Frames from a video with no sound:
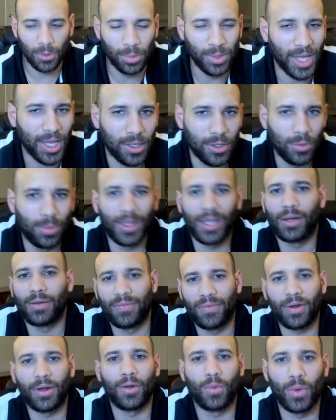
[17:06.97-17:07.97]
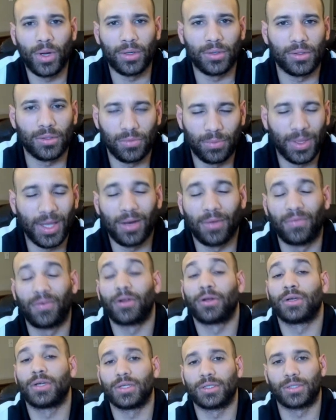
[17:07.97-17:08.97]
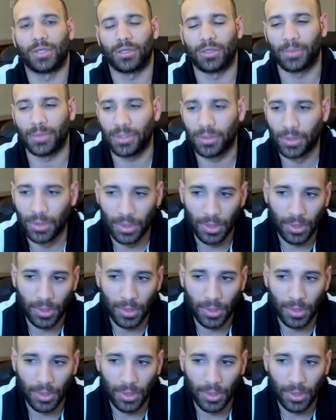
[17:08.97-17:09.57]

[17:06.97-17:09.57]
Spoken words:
you played a very well. You played a very good tournament.